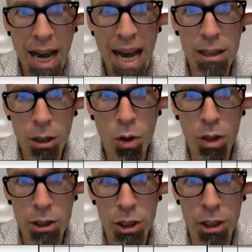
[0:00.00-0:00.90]
at the
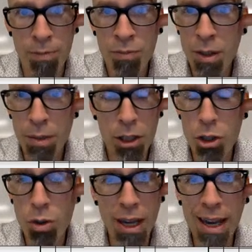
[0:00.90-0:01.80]
origin, because
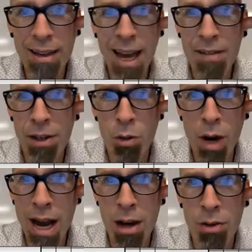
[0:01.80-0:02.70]
you can't have an
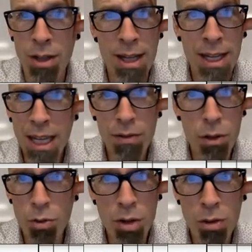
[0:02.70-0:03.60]
around if you
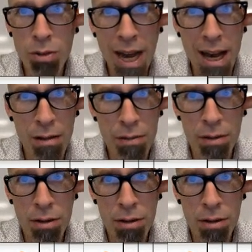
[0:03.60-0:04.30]
don't have